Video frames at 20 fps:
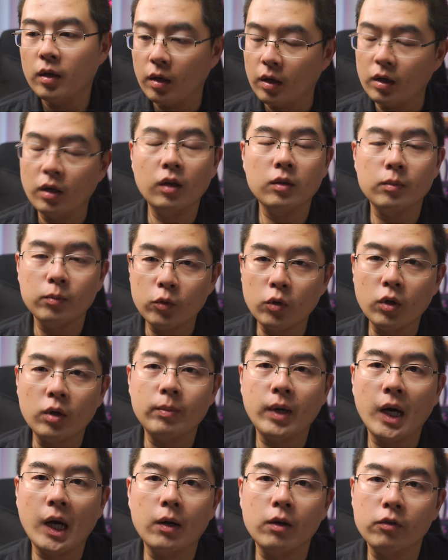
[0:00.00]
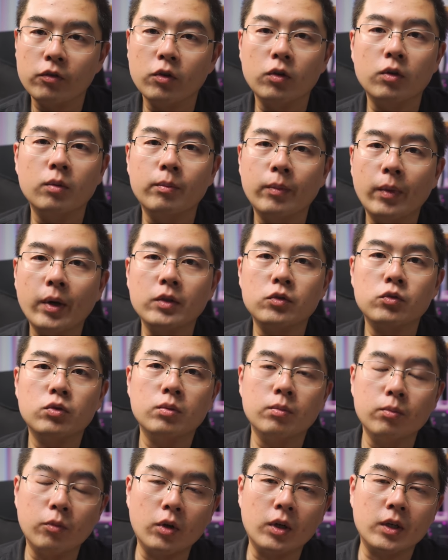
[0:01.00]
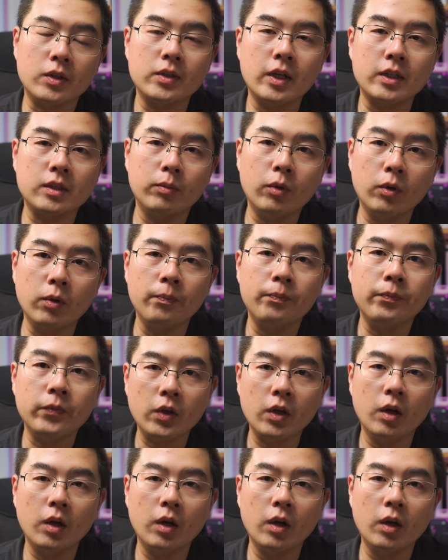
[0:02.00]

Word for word: a lot more powerful, much more accessible